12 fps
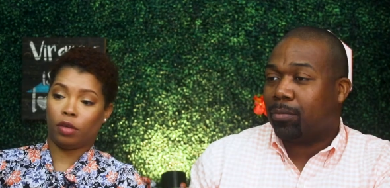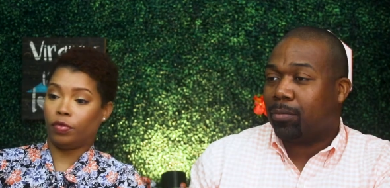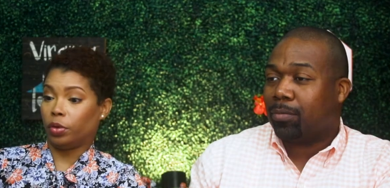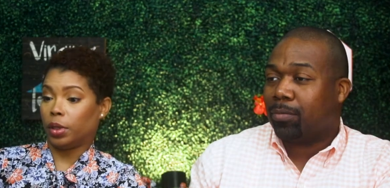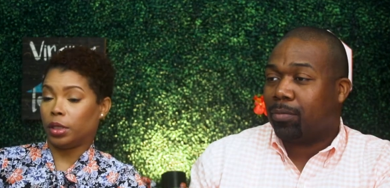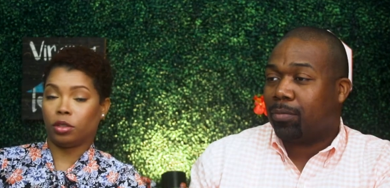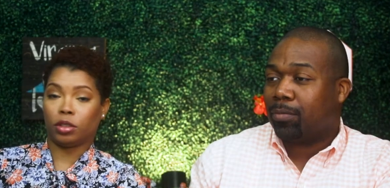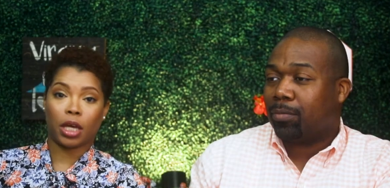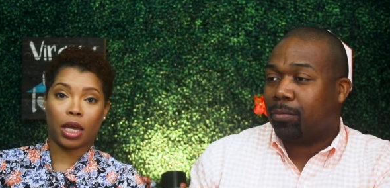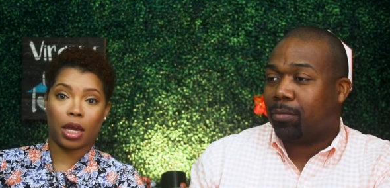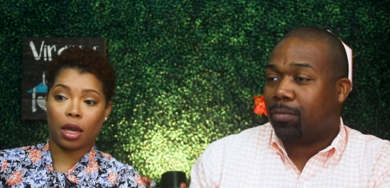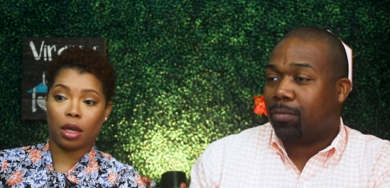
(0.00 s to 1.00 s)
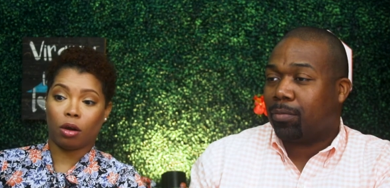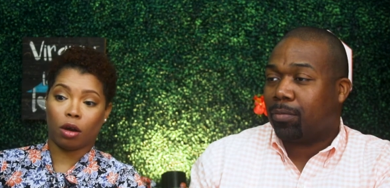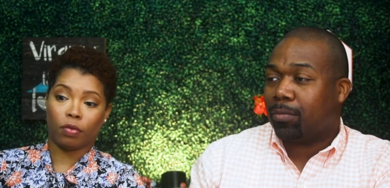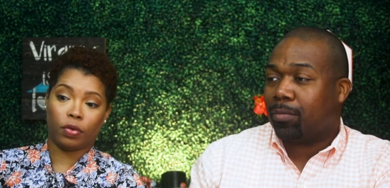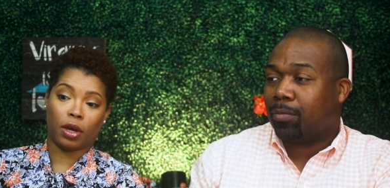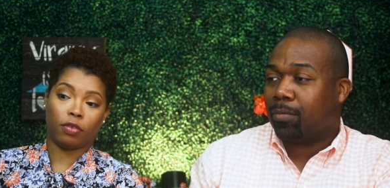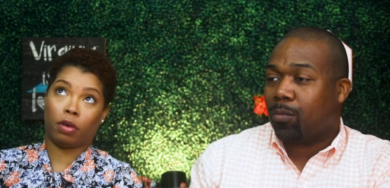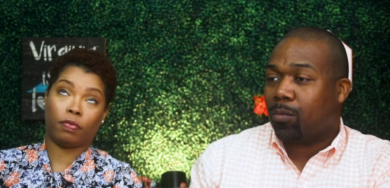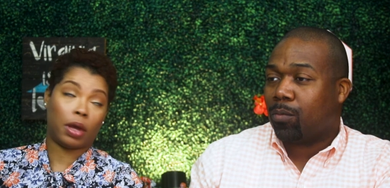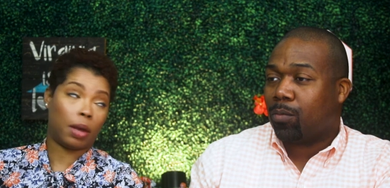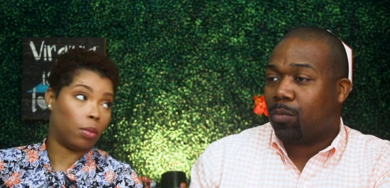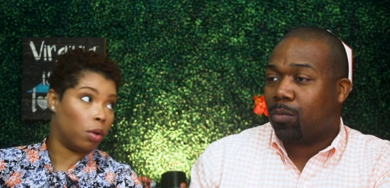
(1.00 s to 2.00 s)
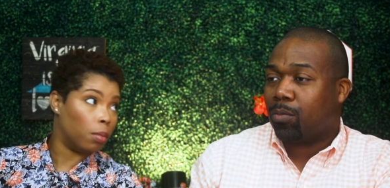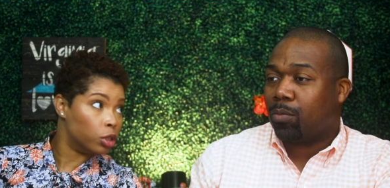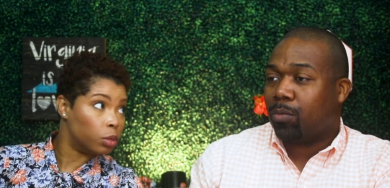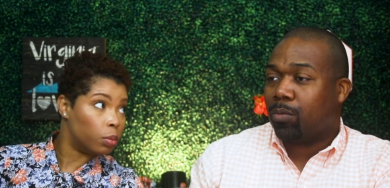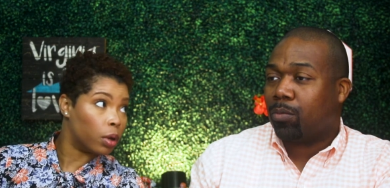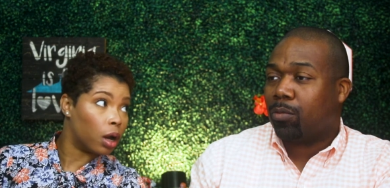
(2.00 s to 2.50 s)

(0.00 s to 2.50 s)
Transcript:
Speaker 1: if you entertain or if you have a family with multiple